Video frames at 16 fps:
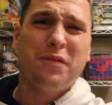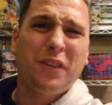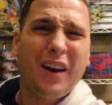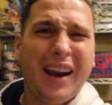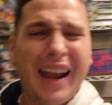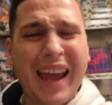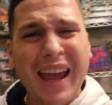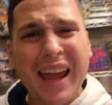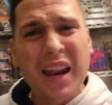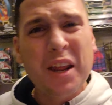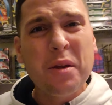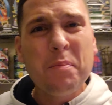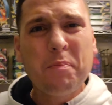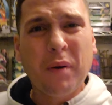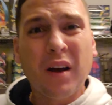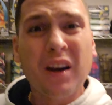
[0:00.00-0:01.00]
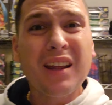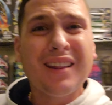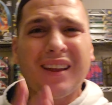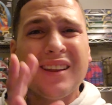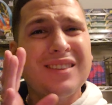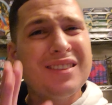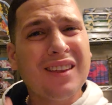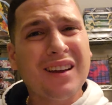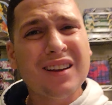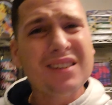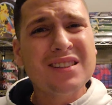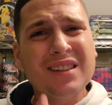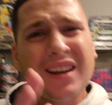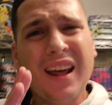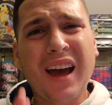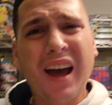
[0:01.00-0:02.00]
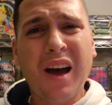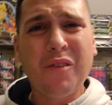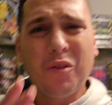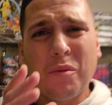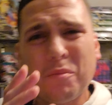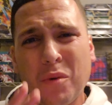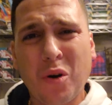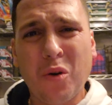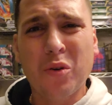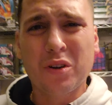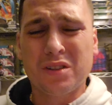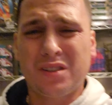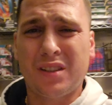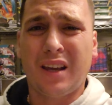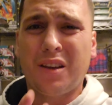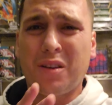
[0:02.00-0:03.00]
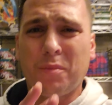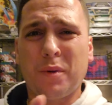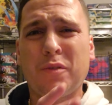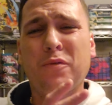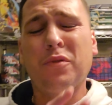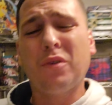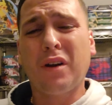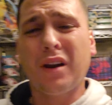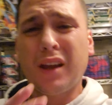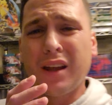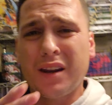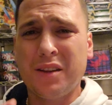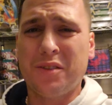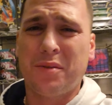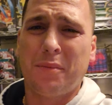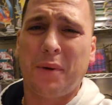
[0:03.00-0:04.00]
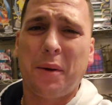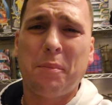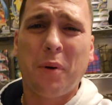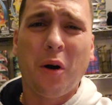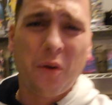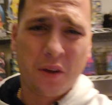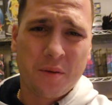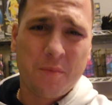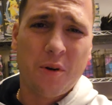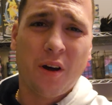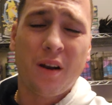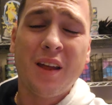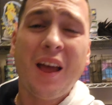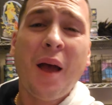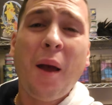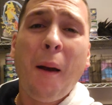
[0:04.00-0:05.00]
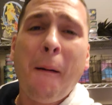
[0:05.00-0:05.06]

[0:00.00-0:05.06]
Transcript: For anybody that doesn't have a motorcycle before I get into my Pokemon,